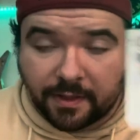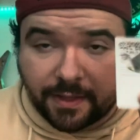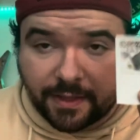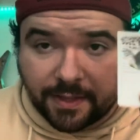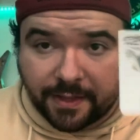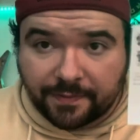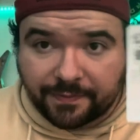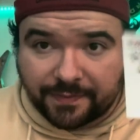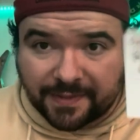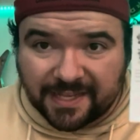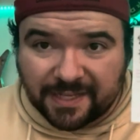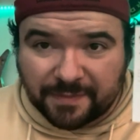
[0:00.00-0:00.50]

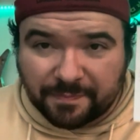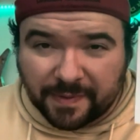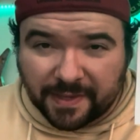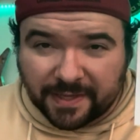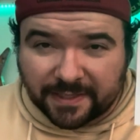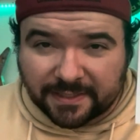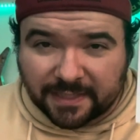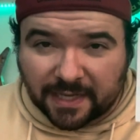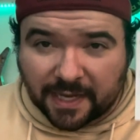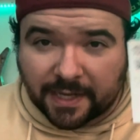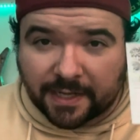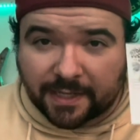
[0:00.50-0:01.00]
These picks
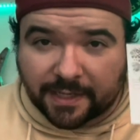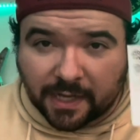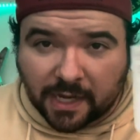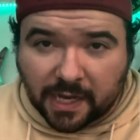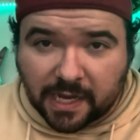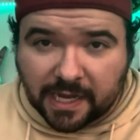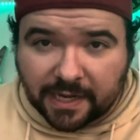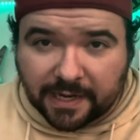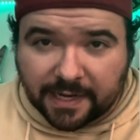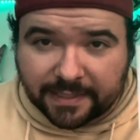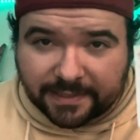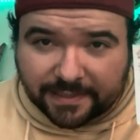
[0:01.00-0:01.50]
I
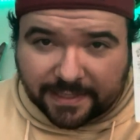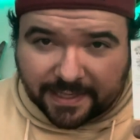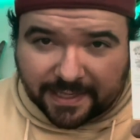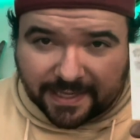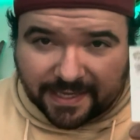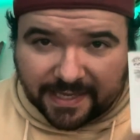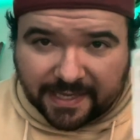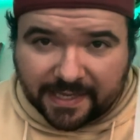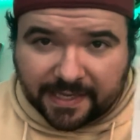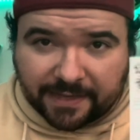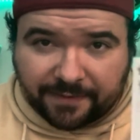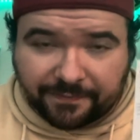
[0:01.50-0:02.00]
got as a
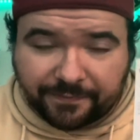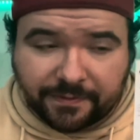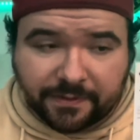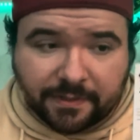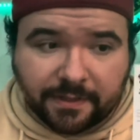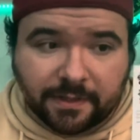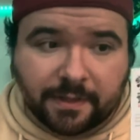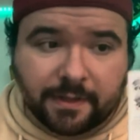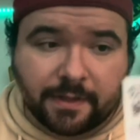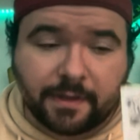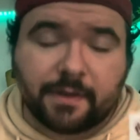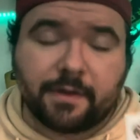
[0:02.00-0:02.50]
gift
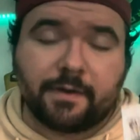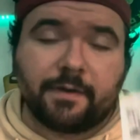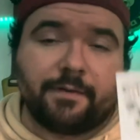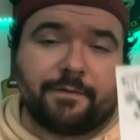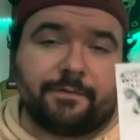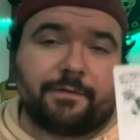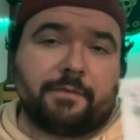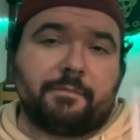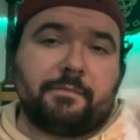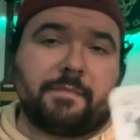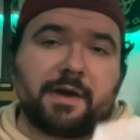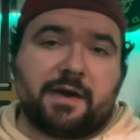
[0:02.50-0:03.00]

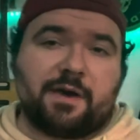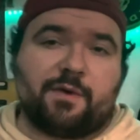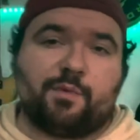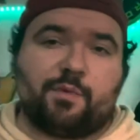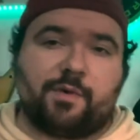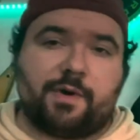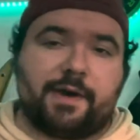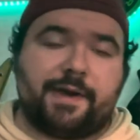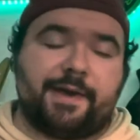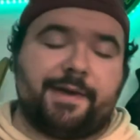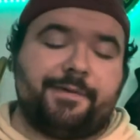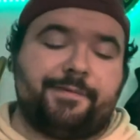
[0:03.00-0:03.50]
from my
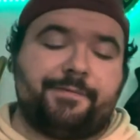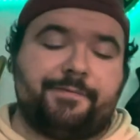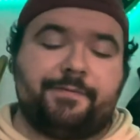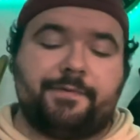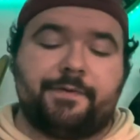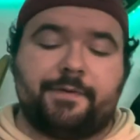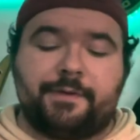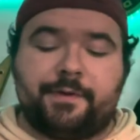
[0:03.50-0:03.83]
wife,